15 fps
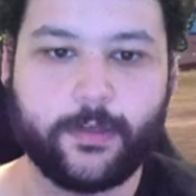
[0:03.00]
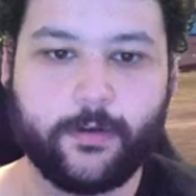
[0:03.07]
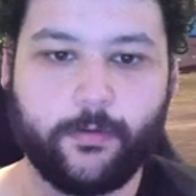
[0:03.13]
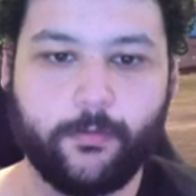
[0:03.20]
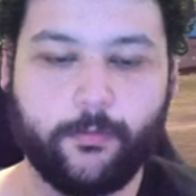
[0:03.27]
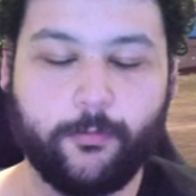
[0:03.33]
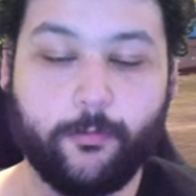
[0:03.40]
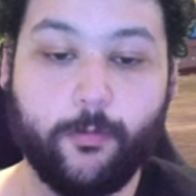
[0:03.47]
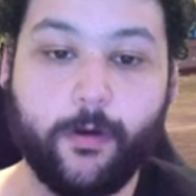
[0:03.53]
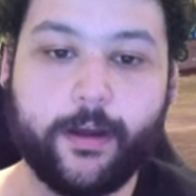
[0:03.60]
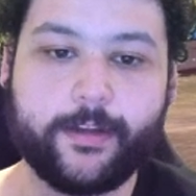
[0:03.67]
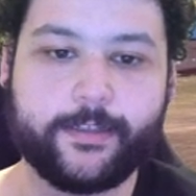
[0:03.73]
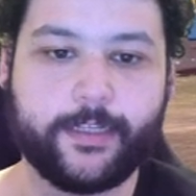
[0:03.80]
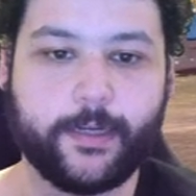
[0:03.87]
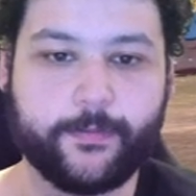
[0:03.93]
What
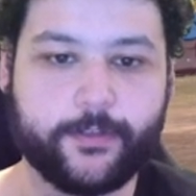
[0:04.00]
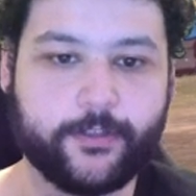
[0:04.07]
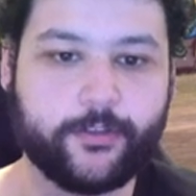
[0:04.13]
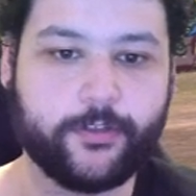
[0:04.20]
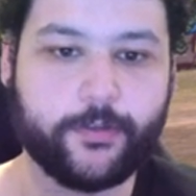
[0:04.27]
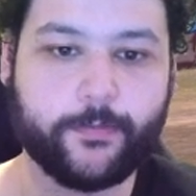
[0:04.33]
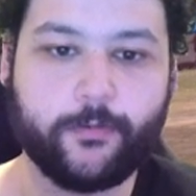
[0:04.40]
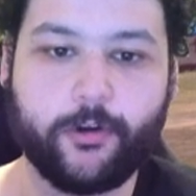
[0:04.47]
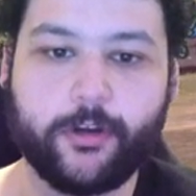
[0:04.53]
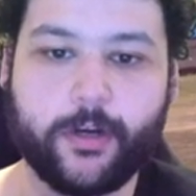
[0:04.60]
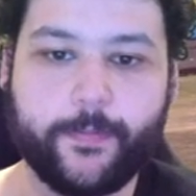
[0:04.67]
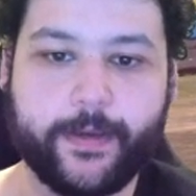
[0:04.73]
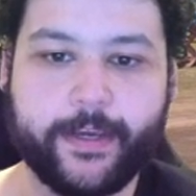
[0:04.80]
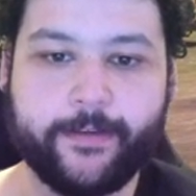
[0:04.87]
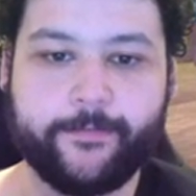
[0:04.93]
is up, YouTube? Welcome to
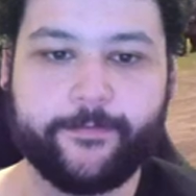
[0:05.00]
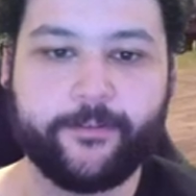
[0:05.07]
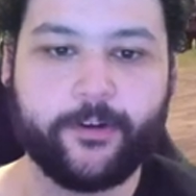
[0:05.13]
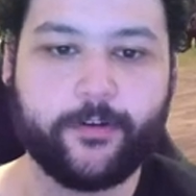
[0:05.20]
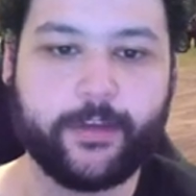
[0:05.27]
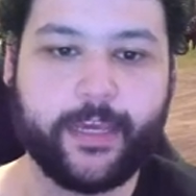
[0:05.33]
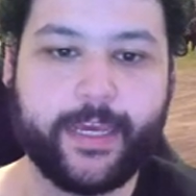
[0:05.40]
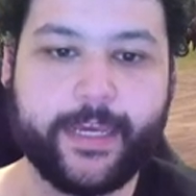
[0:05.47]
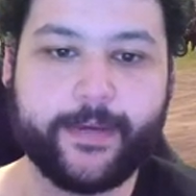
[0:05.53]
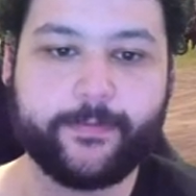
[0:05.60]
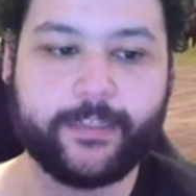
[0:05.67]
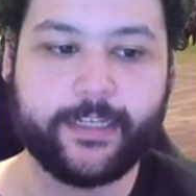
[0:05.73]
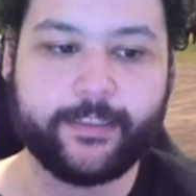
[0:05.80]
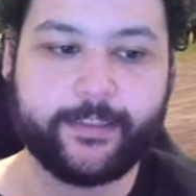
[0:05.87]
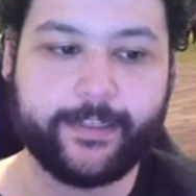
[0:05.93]
Panfro
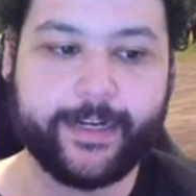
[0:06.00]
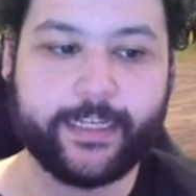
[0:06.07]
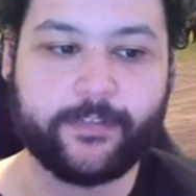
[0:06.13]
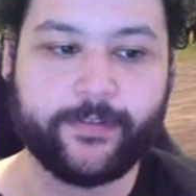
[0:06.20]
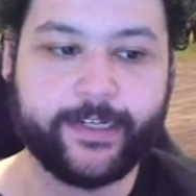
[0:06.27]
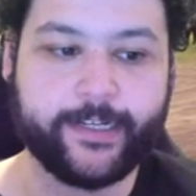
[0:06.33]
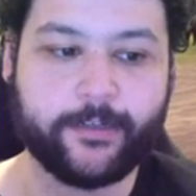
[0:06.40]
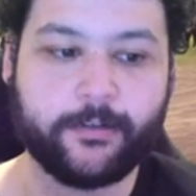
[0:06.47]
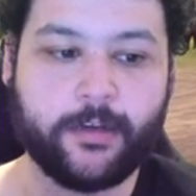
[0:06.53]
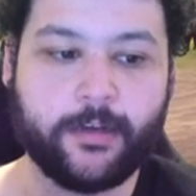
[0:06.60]
Games. In today's video,